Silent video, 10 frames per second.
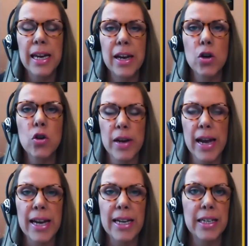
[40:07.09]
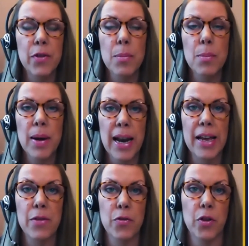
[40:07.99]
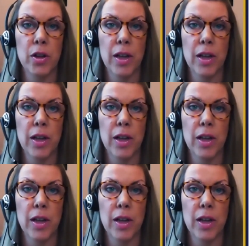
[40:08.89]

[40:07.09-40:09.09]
in creative and playful